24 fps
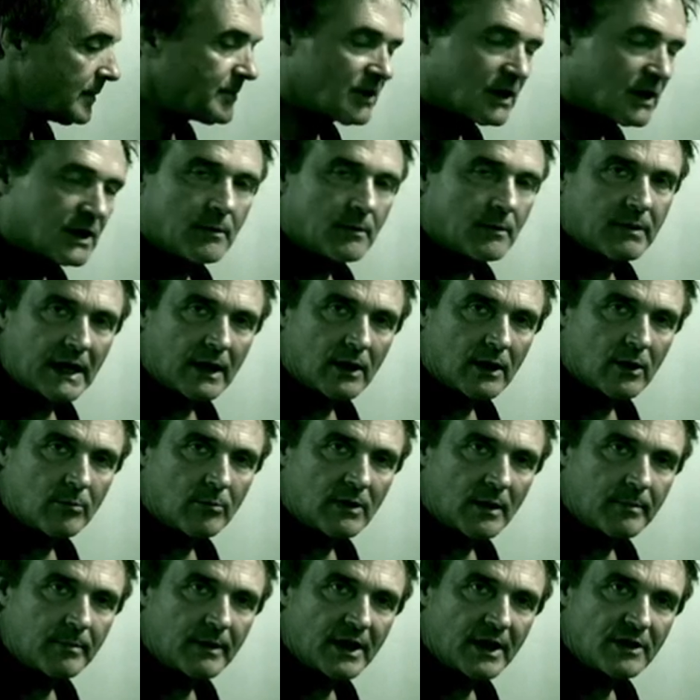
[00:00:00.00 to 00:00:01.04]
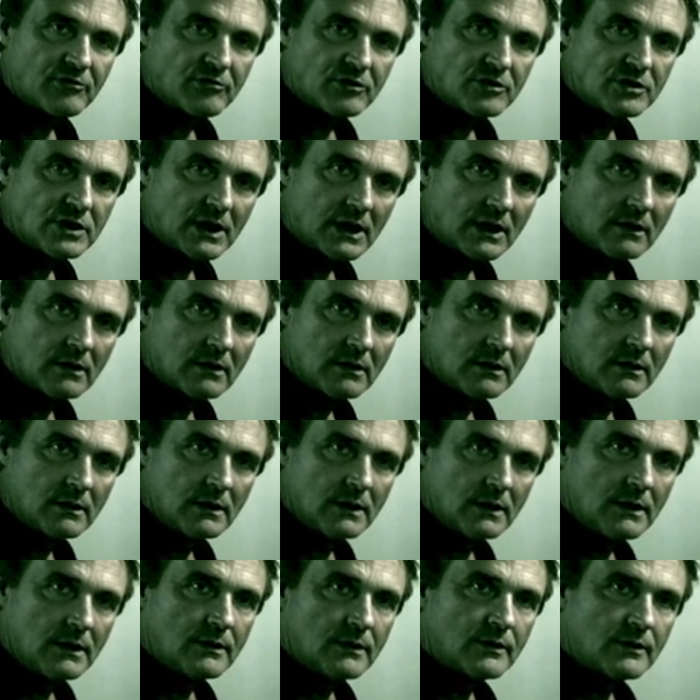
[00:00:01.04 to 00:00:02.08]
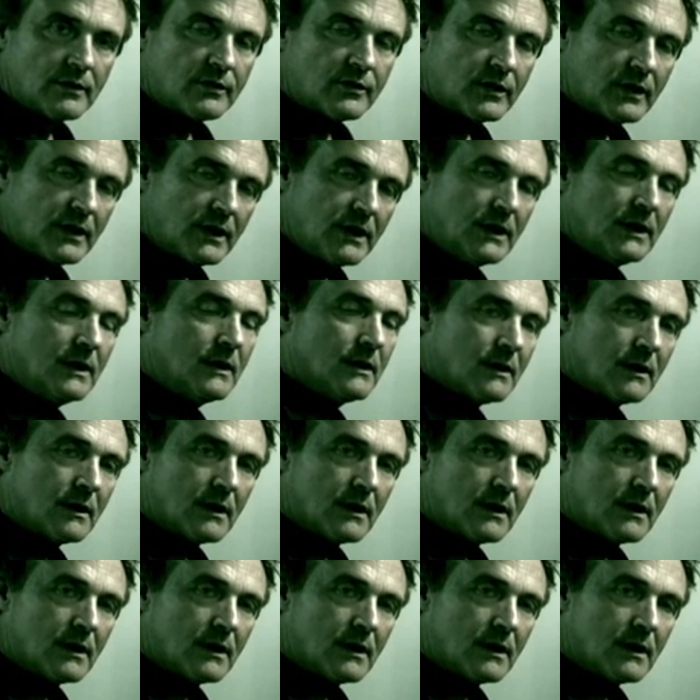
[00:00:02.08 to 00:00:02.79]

checking back on my Patreon channel to see.